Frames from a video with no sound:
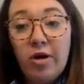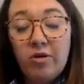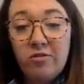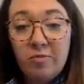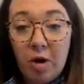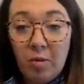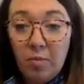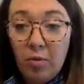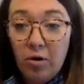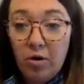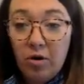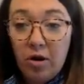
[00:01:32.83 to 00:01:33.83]

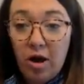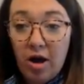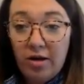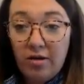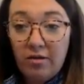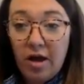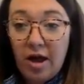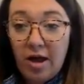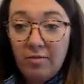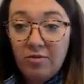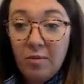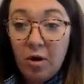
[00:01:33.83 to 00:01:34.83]
Smartboard on
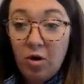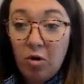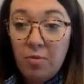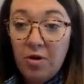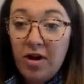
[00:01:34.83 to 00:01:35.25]
Smart Notebook,